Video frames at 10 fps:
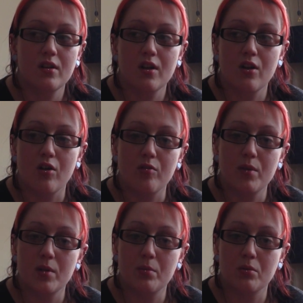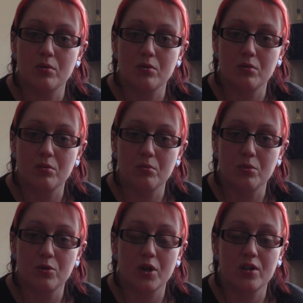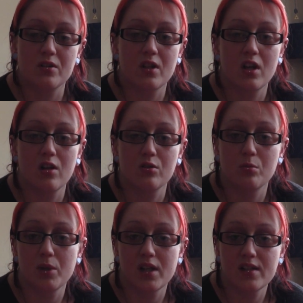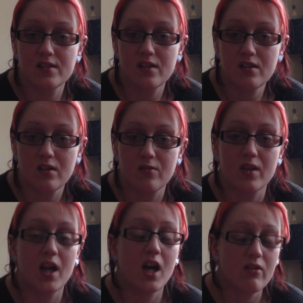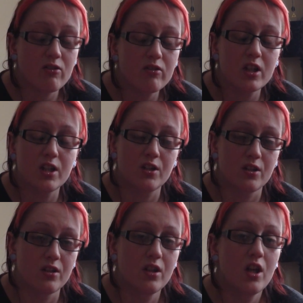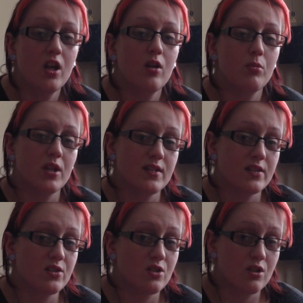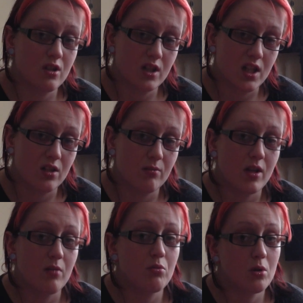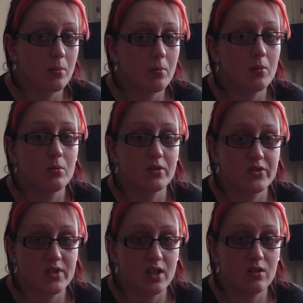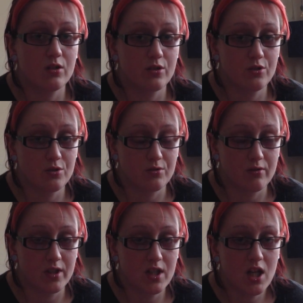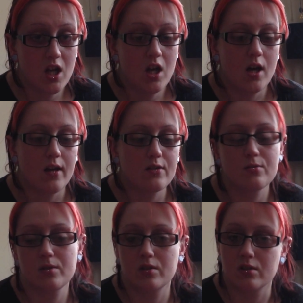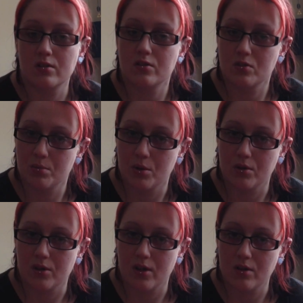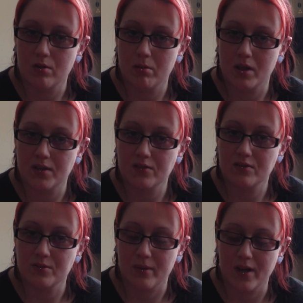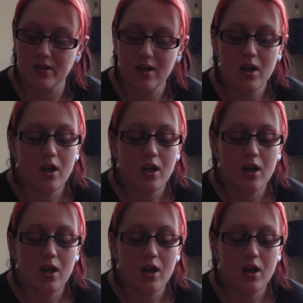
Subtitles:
a lot of people will go to the local piercer. If they have a really good piercing studio near them, they probably will sell good jewellery. It's always good to support your local piercer as well.